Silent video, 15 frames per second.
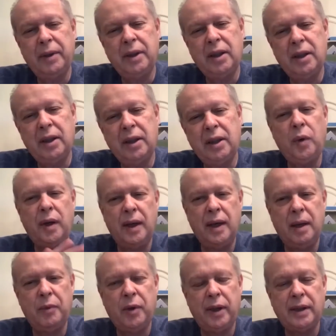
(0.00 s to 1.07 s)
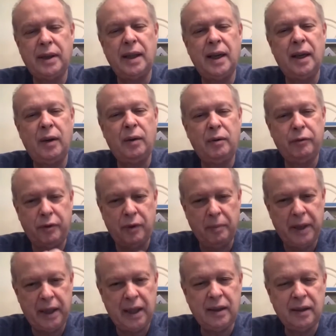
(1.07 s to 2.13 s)
me tell you where I am right now for a
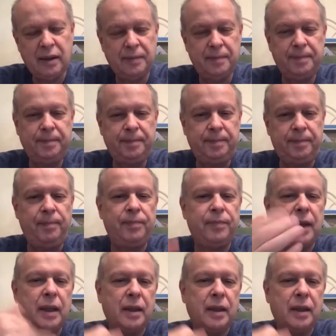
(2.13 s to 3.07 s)
minute. Yes.